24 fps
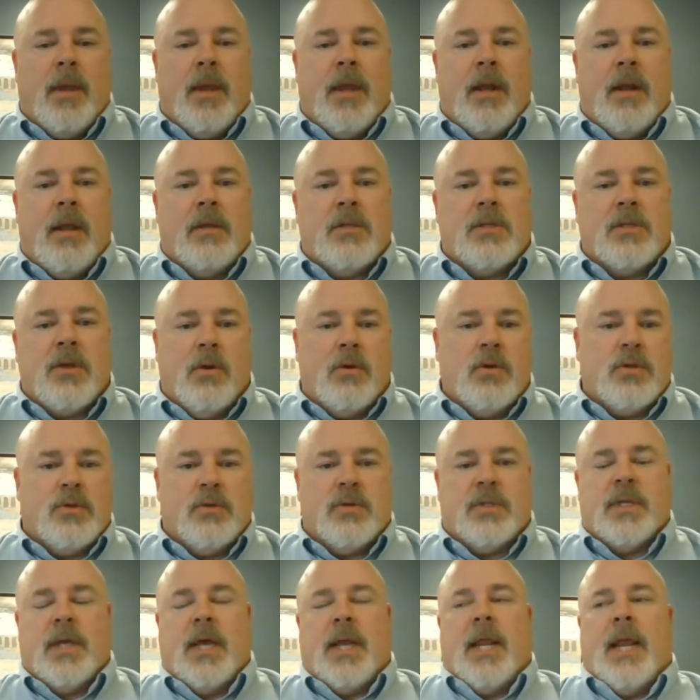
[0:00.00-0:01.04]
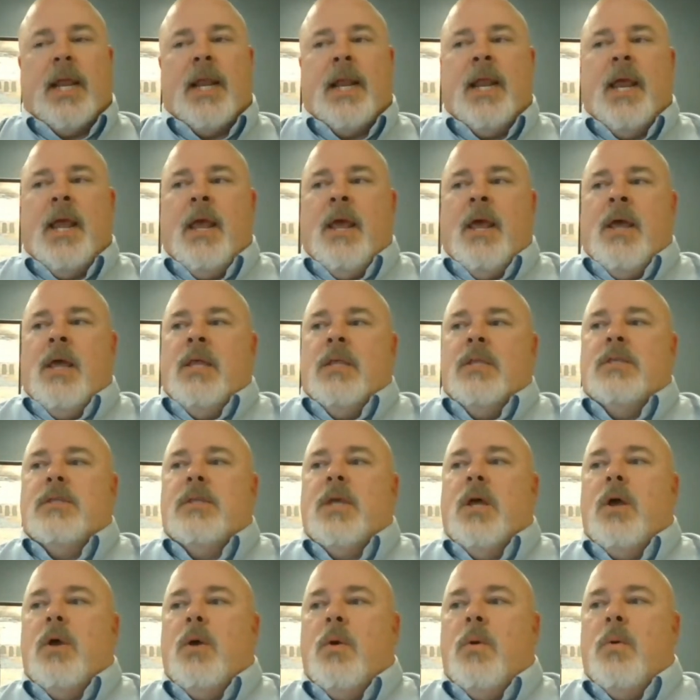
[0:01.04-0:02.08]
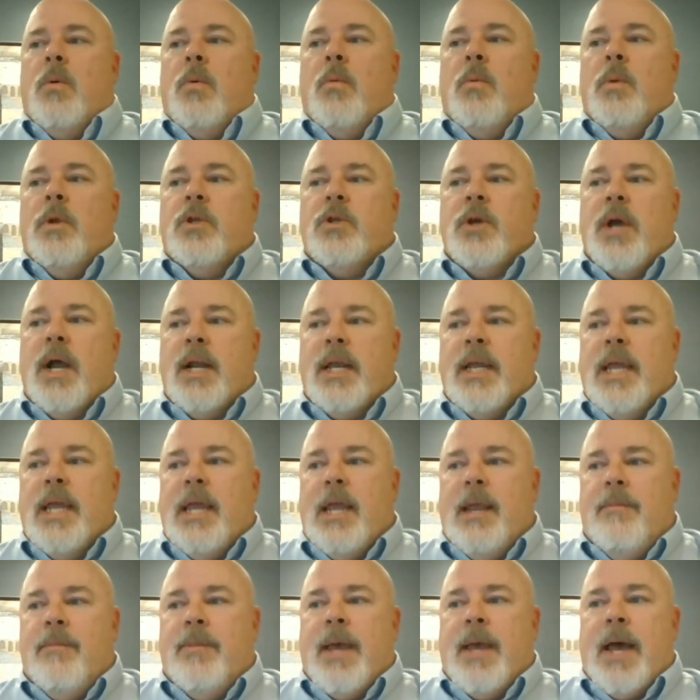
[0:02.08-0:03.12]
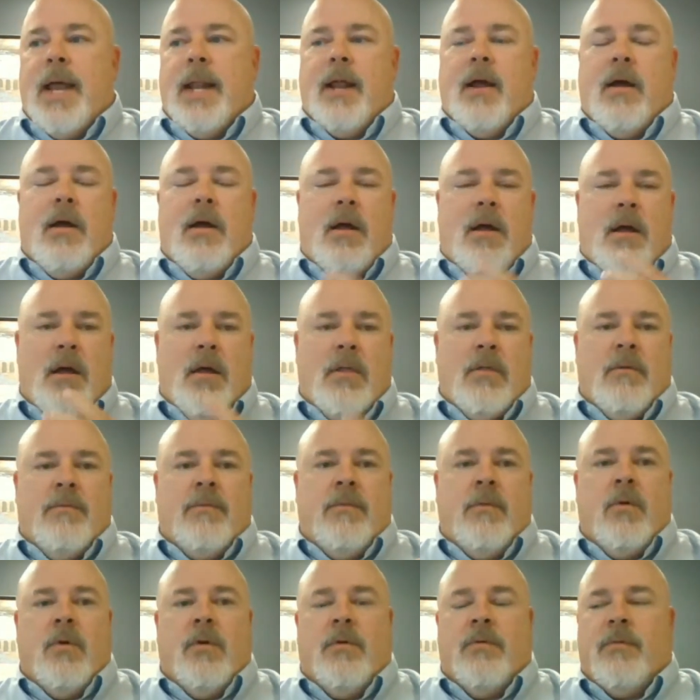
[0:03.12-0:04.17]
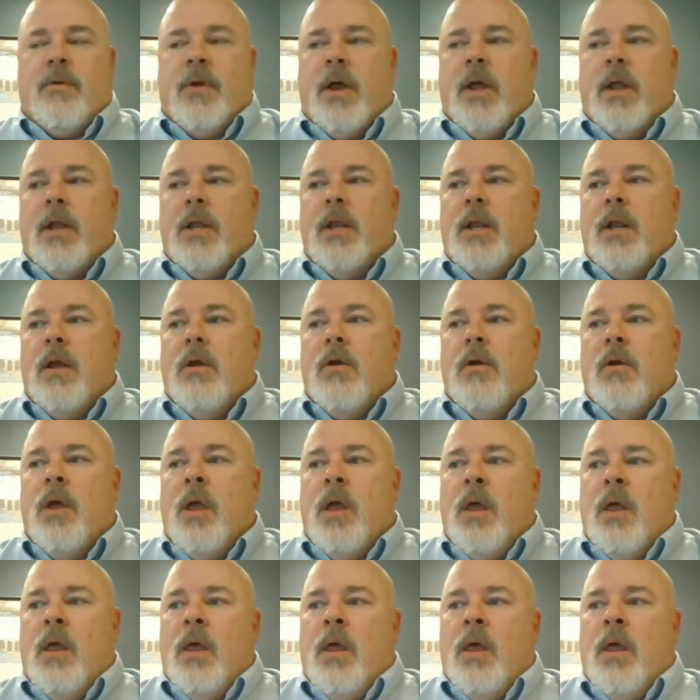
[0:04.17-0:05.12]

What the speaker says: in a social setting. So we try to keep that on the forefront, you know.